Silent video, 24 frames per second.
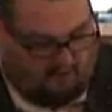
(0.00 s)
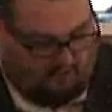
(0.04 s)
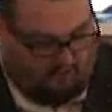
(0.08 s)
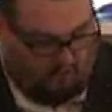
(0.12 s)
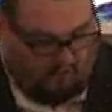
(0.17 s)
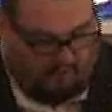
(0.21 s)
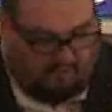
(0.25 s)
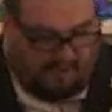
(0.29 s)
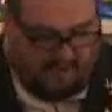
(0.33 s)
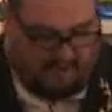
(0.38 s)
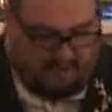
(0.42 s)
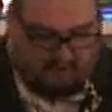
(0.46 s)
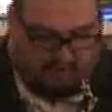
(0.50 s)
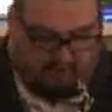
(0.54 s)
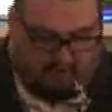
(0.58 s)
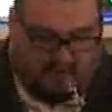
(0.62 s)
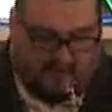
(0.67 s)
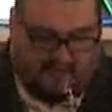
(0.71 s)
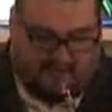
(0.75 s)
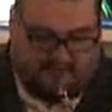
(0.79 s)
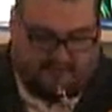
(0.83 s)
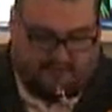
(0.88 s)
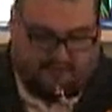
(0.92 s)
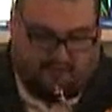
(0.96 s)
For by
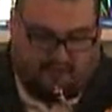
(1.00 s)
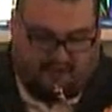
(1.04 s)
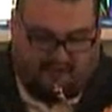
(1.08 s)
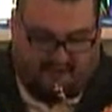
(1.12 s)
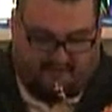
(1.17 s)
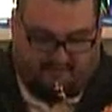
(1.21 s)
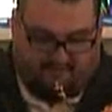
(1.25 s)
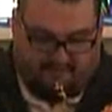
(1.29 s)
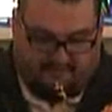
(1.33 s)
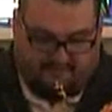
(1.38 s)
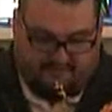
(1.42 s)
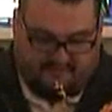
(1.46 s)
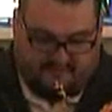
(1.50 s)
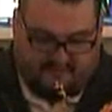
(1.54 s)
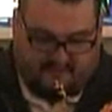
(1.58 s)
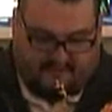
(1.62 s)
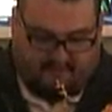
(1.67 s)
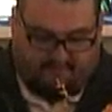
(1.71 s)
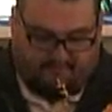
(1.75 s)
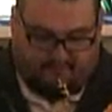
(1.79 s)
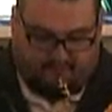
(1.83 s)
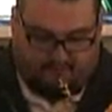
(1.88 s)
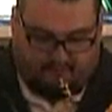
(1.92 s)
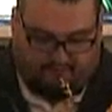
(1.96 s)
grace you have been
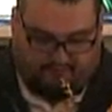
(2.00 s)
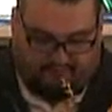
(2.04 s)
saved